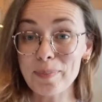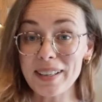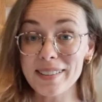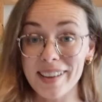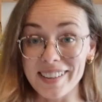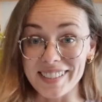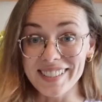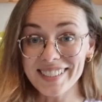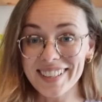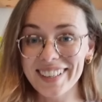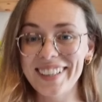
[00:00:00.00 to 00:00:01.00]

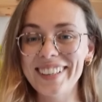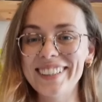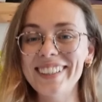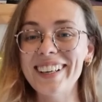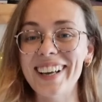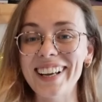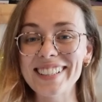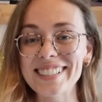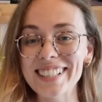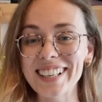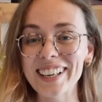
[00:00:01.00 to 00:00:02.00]
Zadies,
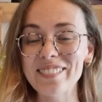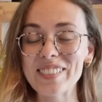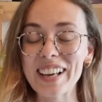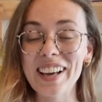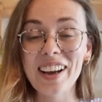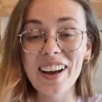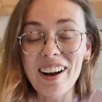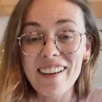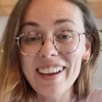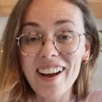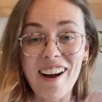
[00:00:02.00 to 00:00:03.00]
and
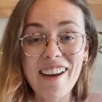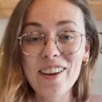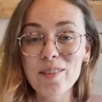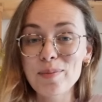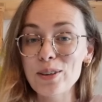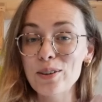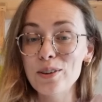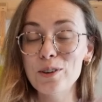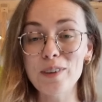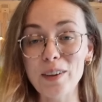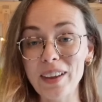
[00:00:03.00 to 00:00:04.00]
yeah, I hope
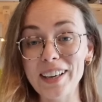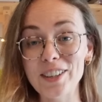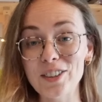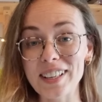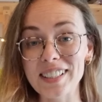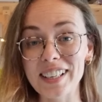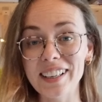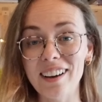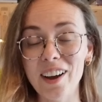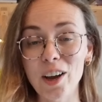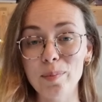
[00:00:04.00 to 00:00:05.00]
you found that interesting.
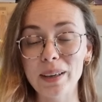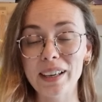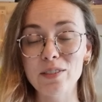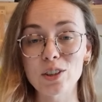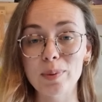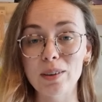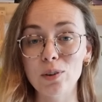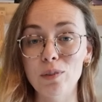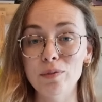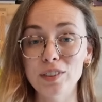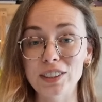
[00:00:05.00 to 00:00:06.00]
I hope it gives you a bit of
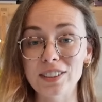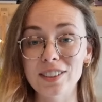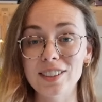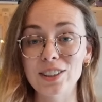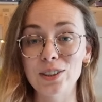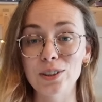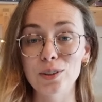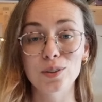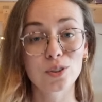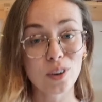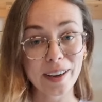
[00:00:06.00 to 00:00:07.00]
confidence
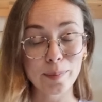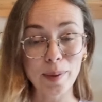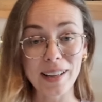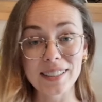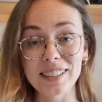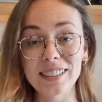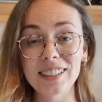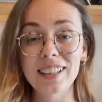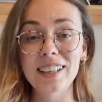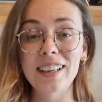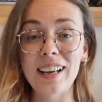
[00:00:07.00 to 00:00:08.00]
to try the pattern,
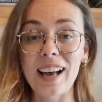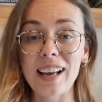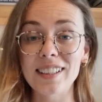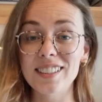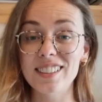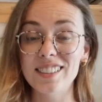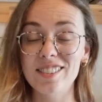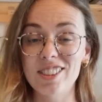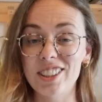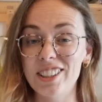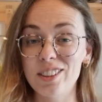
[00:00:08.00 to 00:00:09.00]
and
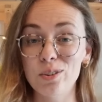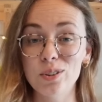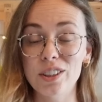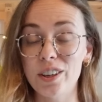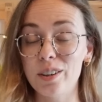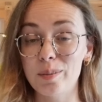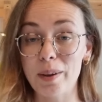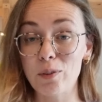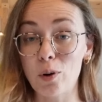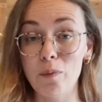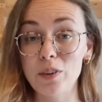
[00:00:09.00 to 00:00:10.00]
to also a bit
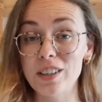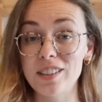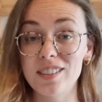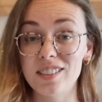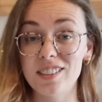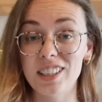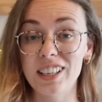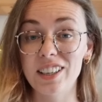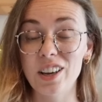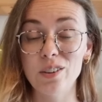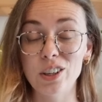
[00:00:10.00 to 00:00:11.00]
of confidence to
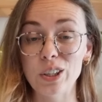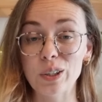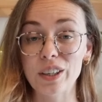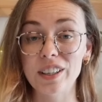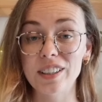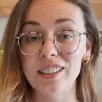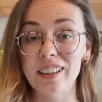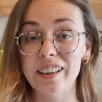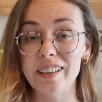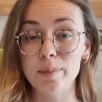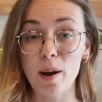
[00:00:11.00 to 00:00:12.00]
know that you can
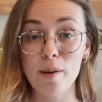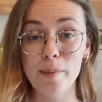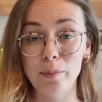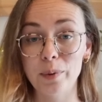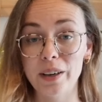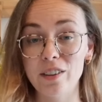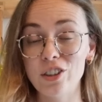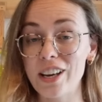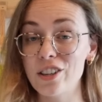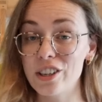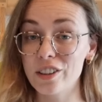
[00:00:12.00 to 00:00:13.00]
experiment with
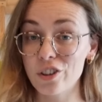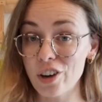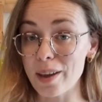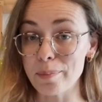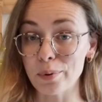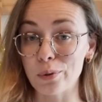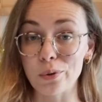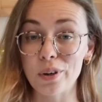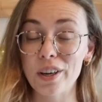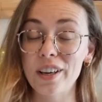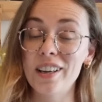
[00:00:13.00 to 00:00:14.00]
changing the shape
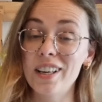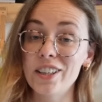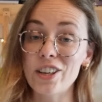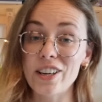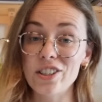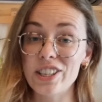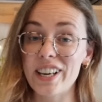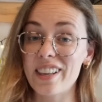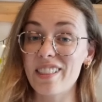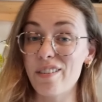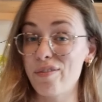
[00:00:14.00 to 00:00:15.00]
or
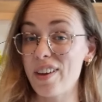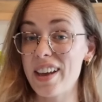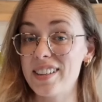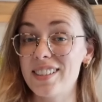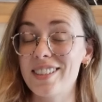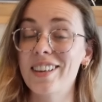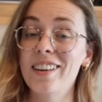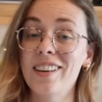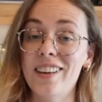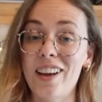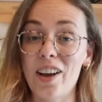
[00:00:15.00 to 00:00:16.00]
changing the fit,
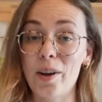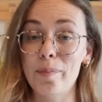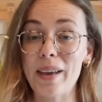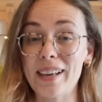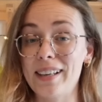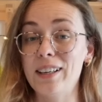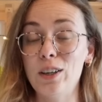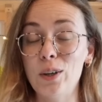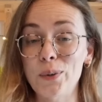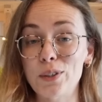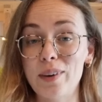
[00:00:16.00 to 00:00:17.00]
making little
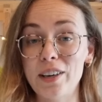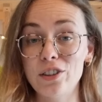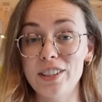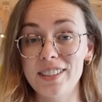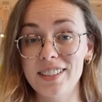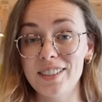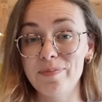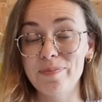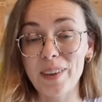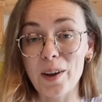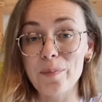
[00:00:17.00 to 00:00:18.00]
alterations.
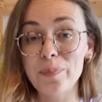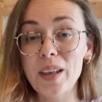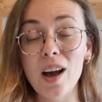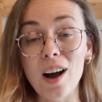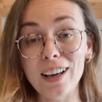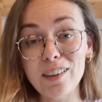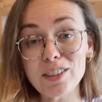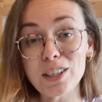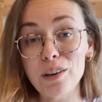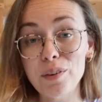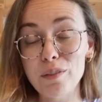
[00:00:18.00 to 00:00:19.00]
I'd love to
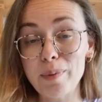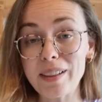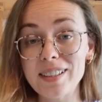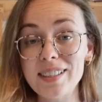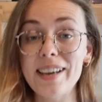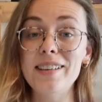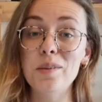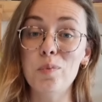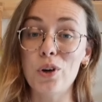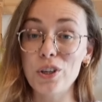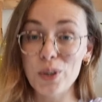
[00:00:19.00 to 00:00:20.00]
know if you've made the Zadie,
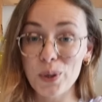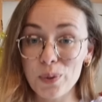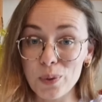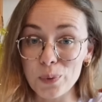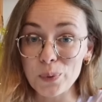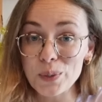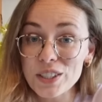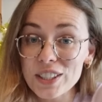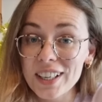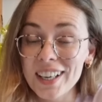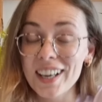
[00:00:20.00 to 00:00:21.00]
what you thought,
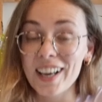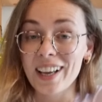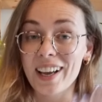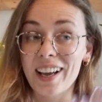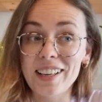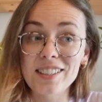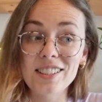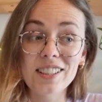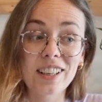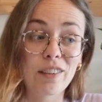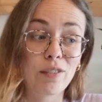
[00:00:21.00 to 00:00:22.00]
and
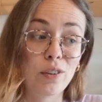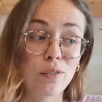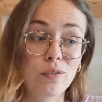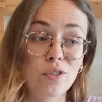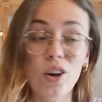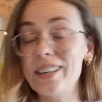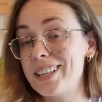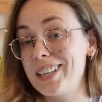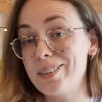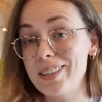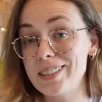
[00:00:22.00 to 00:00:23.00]
if you've tried
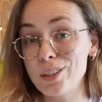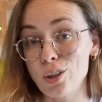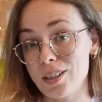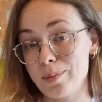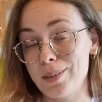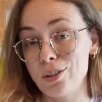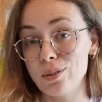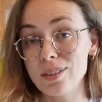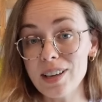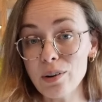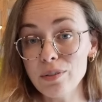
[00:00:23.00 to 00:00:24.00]
any of these adjustments
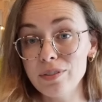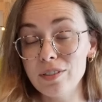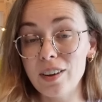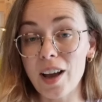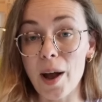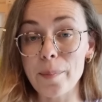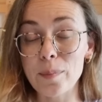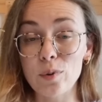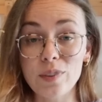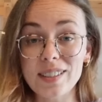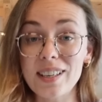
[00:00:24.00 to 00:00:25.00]
yourself,
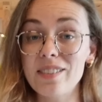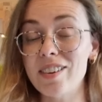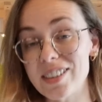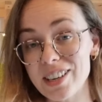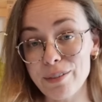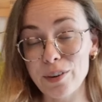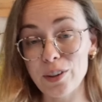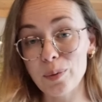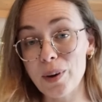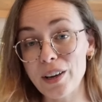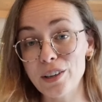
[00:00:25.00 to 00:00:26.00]
or if there's anything different
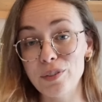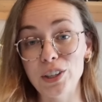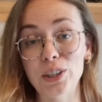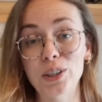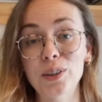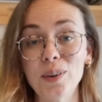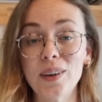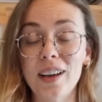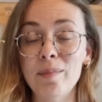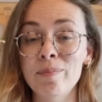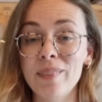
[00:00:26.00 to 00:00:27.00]
that worked for you.
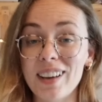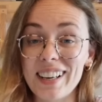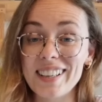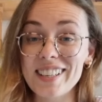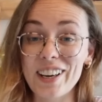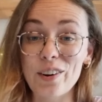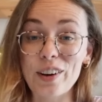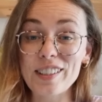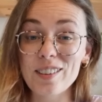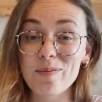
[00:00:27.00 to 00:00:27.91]
I'd like to hear it.